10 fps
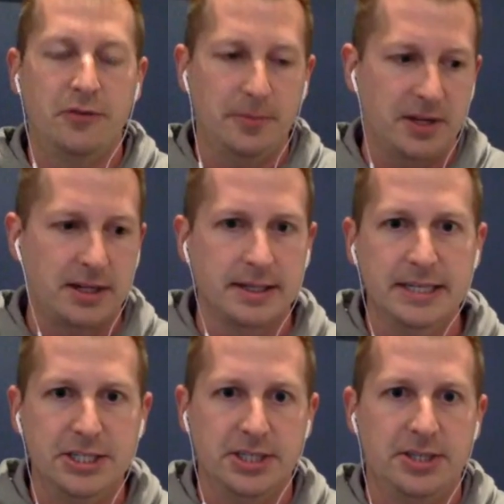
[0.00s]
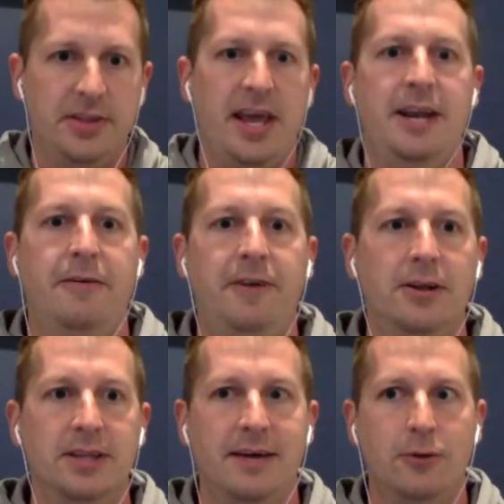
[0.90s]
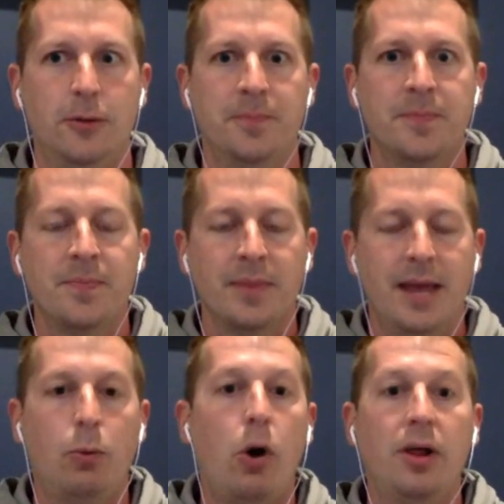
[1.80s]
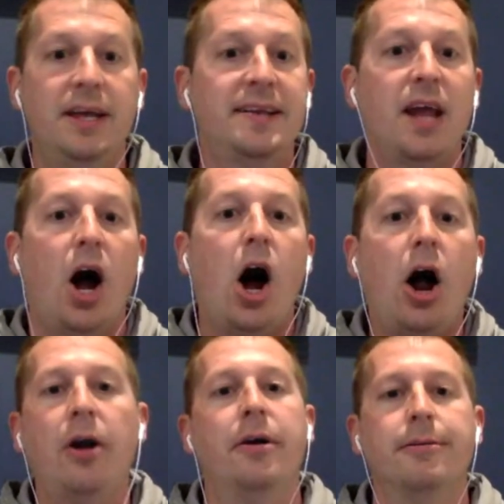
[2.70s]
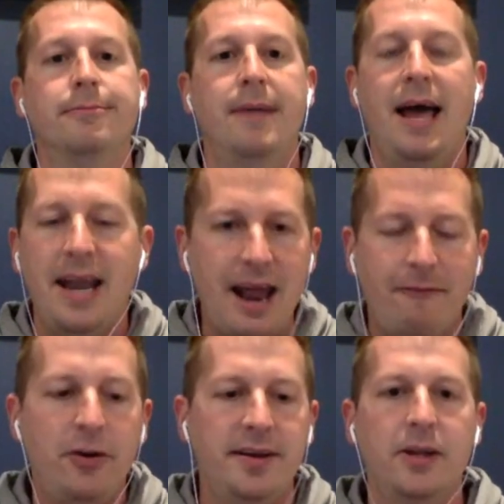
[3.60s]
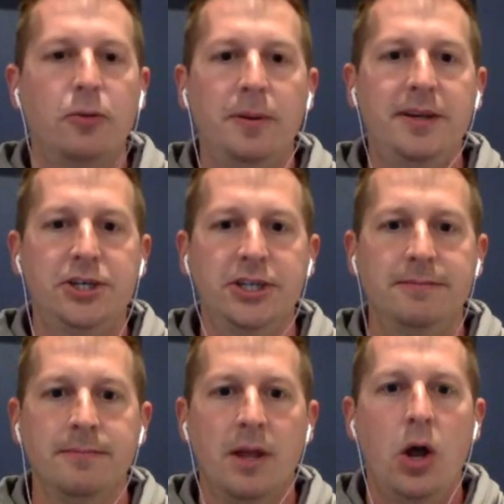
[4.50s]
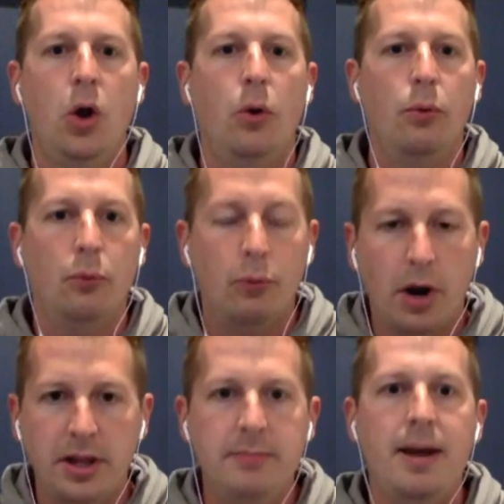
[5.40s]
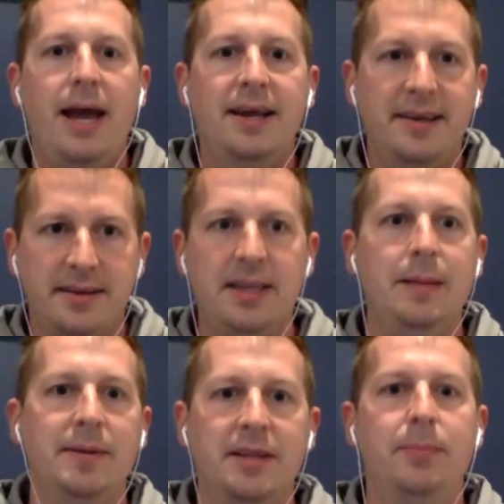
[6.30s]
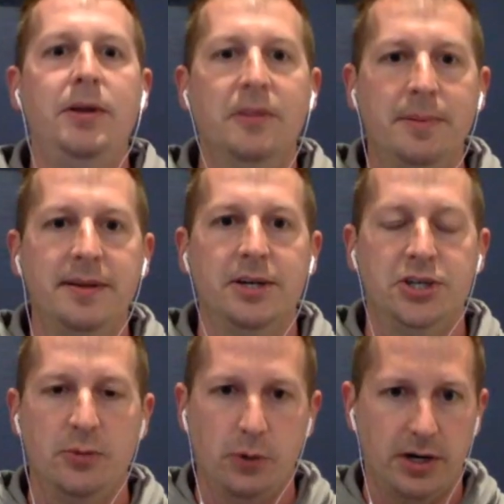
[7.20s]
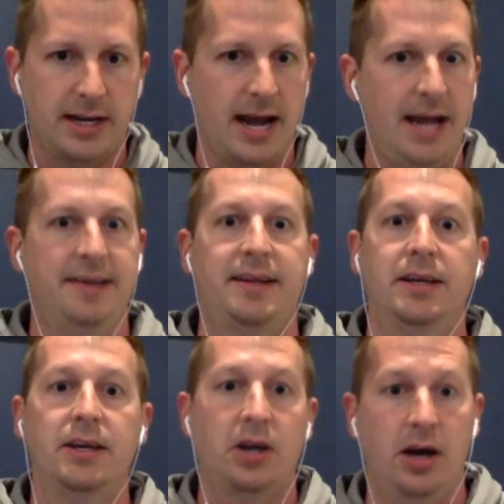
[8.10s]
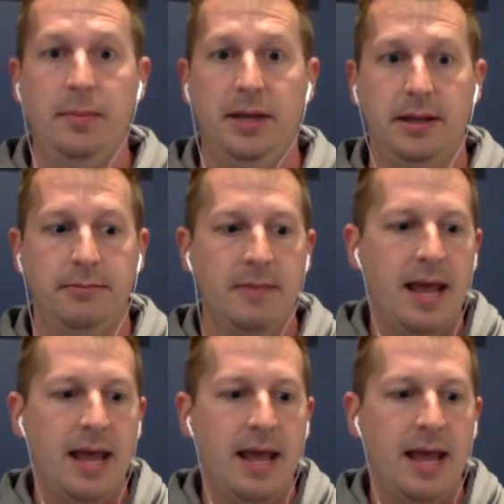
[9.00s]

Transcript: from the collegiate to the NFL level. And while it's hard at every single position, running back seems to be the position where guys can come in.